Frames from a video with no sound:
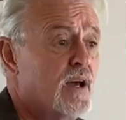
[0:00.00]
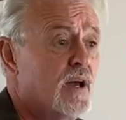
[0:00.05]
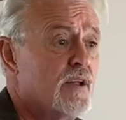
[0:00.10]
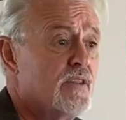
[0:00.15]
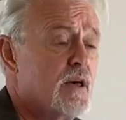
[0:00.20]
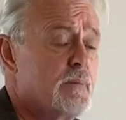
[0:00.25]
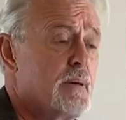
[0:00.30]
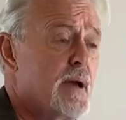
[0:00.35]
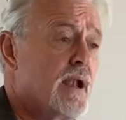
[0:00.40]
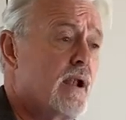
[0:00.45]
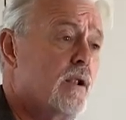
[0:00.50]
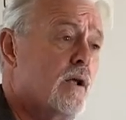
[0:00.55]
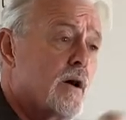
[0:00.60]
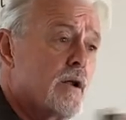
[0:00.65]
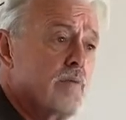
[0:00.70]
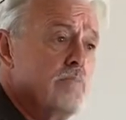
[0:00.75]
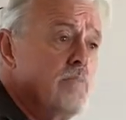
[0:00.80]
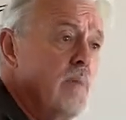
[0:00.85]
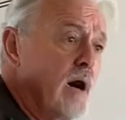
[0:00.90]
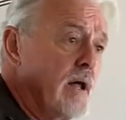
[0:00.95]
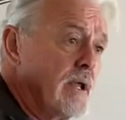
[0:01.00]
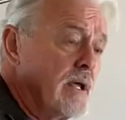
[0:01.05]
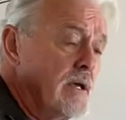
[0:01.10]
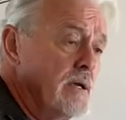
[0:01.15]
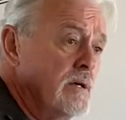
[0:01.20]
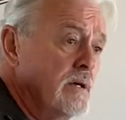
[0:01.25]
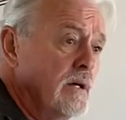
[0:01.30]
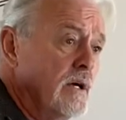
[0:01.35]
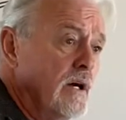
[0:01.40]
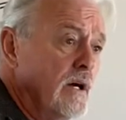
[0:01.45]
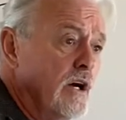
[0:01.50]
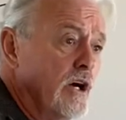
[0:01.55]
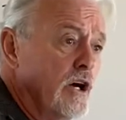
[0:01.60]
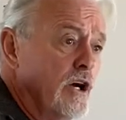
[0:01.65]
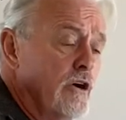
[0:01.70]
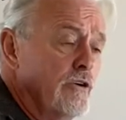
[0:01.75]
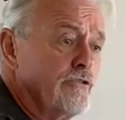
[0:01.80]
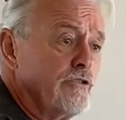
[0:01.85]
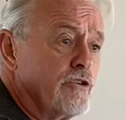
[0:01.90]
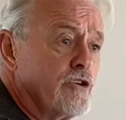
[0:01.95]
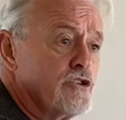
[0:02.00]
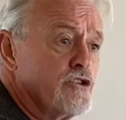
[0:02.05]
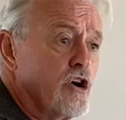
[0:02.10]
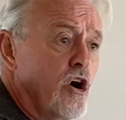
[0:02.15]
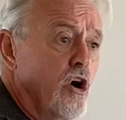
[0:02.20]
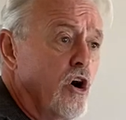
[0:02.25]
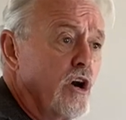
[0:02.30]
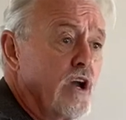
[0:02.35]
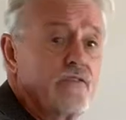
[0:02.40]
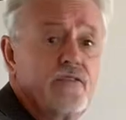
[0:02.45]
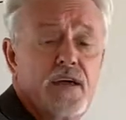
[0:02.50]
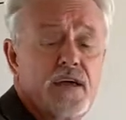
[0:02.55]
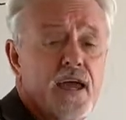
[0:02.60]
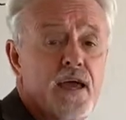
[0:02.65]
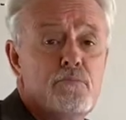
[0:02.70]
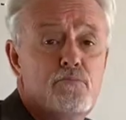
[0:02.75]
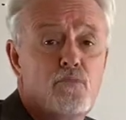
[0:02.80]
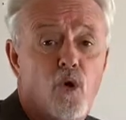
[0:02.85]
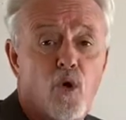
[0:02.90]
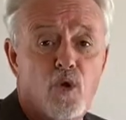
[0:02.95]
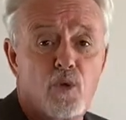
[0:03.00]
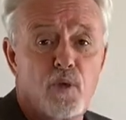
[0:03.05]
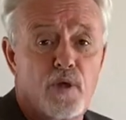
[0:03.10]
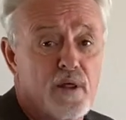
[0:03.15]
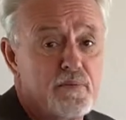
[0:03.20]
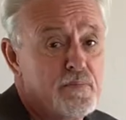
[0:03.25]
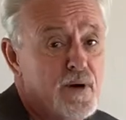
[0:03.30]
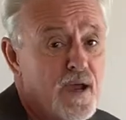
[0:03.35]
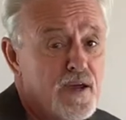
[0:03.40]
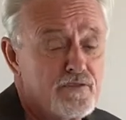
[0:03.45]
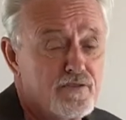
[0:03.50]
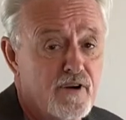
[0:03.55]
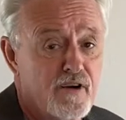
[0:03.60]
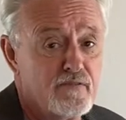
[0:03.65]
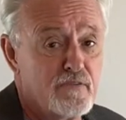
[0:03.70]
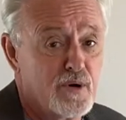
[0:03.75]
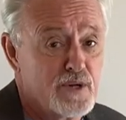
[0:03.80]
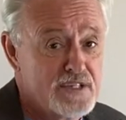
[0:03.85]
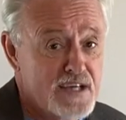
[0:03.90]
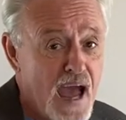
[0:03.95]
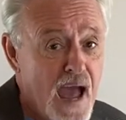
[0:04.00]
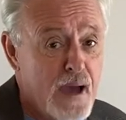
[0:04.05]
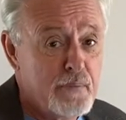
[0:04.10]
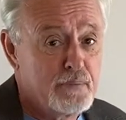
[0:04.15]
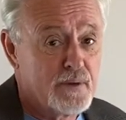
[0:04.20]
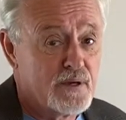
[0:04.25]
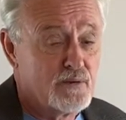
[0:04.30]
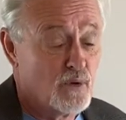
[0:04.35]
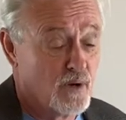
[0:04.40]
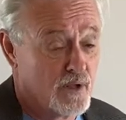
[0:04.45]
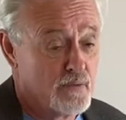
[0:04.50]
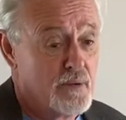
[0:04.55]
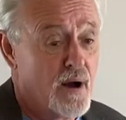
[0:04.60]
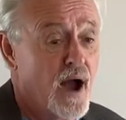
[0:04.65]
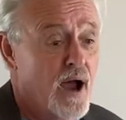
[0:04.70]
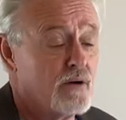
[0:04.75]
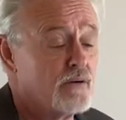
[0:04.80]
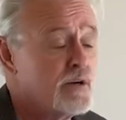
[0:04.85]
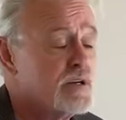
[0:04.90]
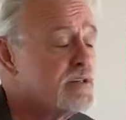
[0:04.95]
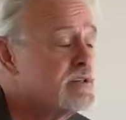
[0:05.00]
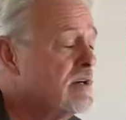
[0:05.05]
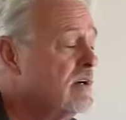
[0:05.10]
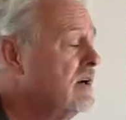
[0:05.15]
They paid a lot of money for a dog. If they get more than what they paid for, everybody's happy. Well, the buyer is.